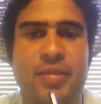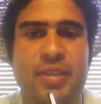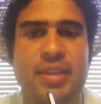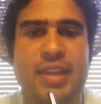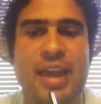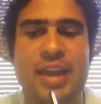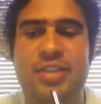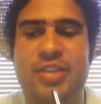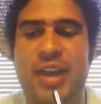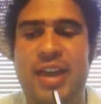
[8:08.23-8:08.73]

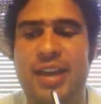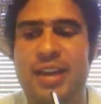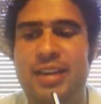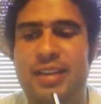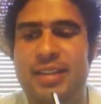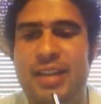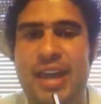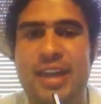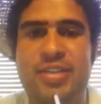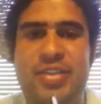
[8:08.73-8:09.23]
They
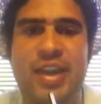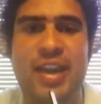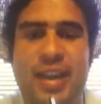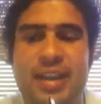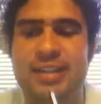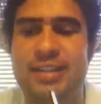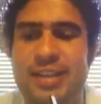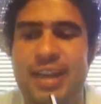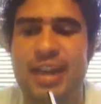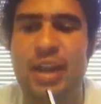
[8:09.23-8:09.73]

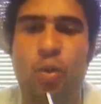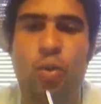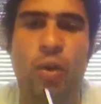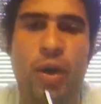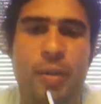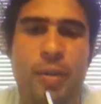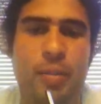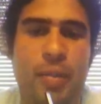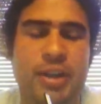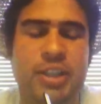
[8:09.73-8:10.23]
think it's like
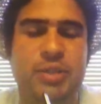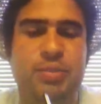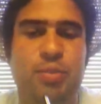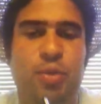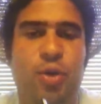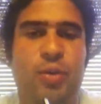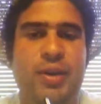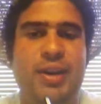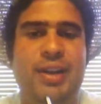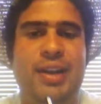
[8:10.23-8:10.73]
much
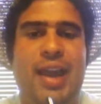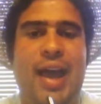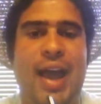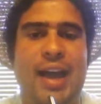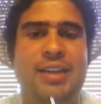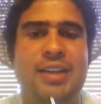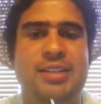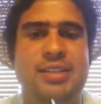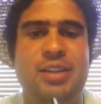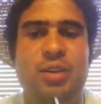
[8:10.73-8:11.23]
more
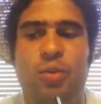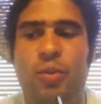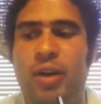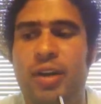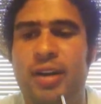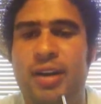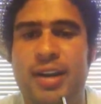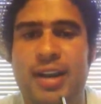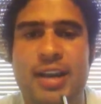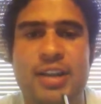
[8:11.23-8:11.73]
relaxed than
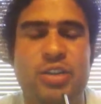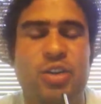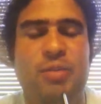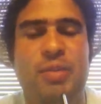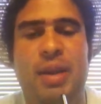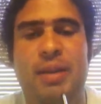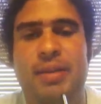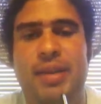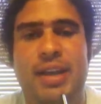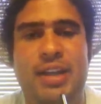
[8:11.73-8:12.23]
what it is, or
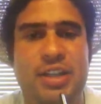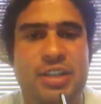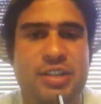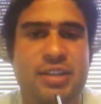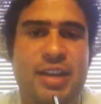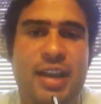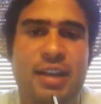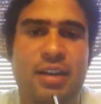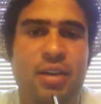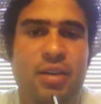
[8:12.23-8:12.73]
maybe they
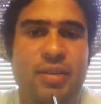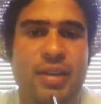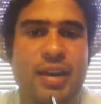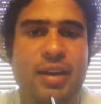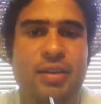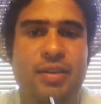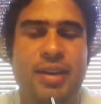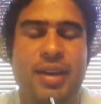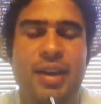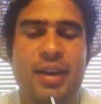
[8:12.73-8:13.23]
just they
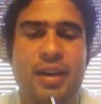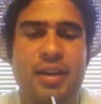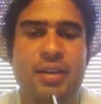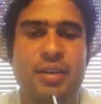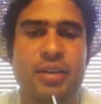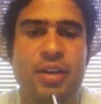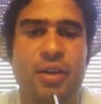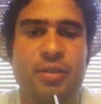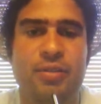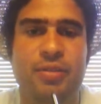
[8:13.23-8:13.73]
don't care,
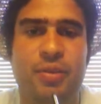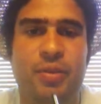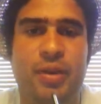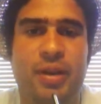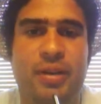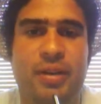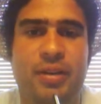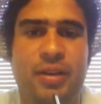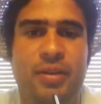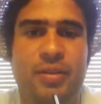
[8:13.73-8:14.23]
for
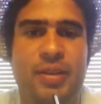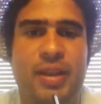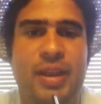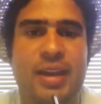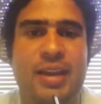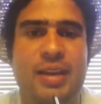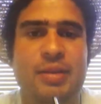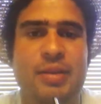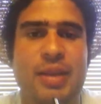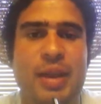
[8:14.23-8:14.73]
what
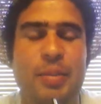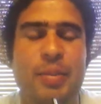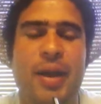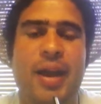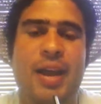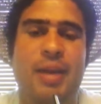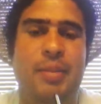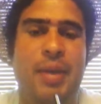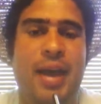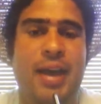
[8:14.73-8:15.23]
they
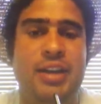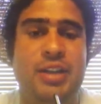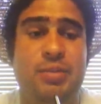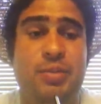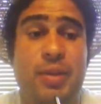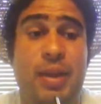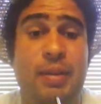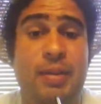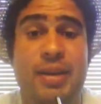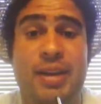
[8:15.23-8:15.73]
probably
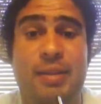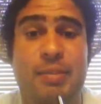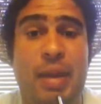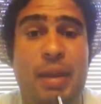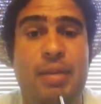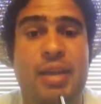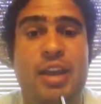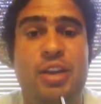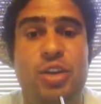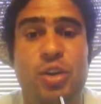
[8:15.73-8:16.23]
imagine maybe
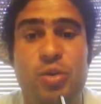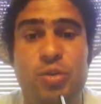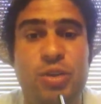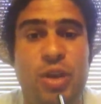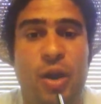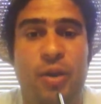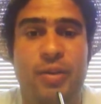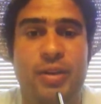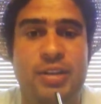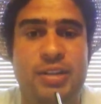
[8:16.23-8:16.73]
they do
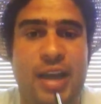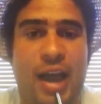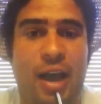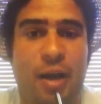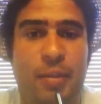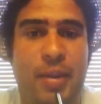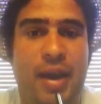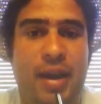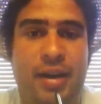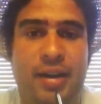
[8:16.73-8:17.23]
know
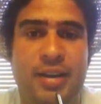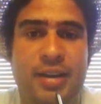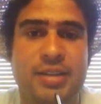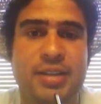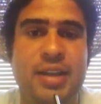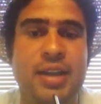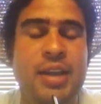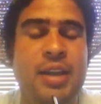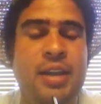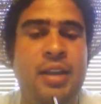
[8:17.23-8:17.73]
how bad it
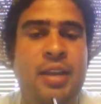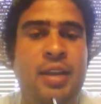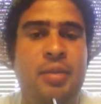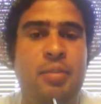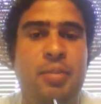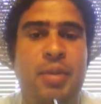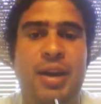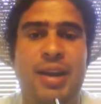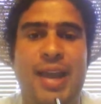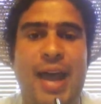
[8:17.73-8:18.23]
is,
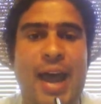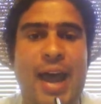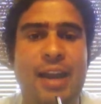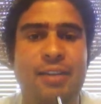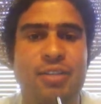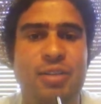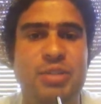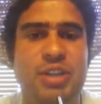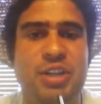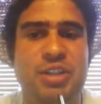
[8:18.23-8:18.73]
but a lot of
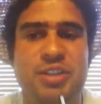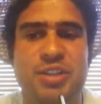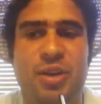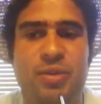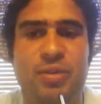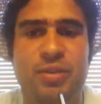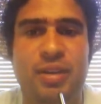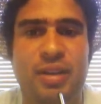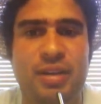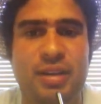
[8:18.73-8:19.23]
them just
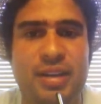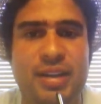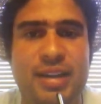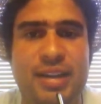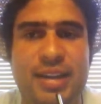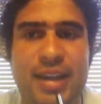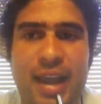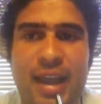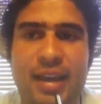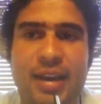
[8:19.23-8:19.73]
don't
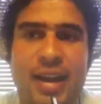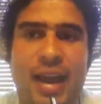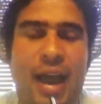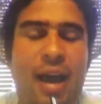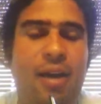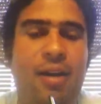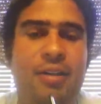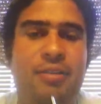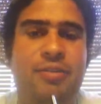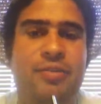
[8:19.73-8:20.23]
get
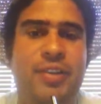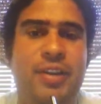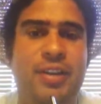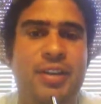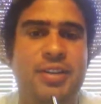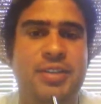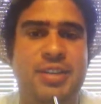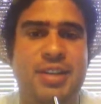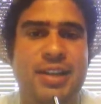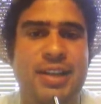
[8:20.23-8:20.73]
how it
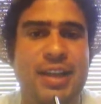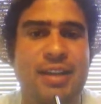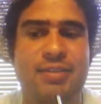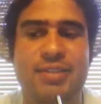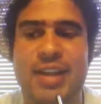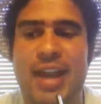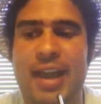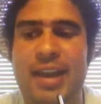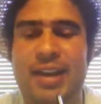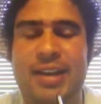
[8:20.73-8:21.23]
feels to
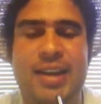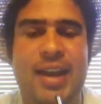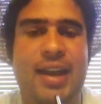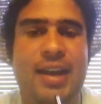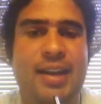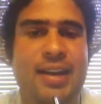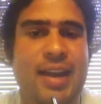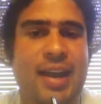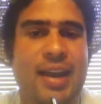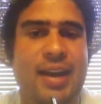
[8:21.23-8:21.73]
live day to
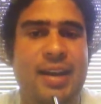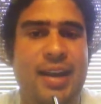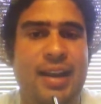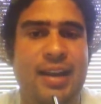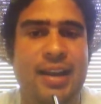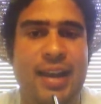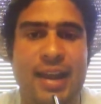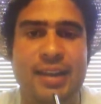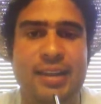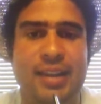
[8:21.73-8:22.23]
day
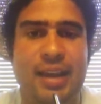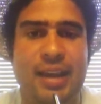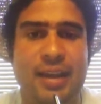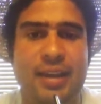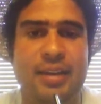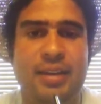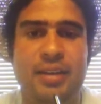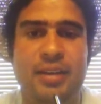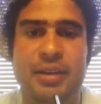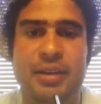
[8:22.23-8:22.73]
like that.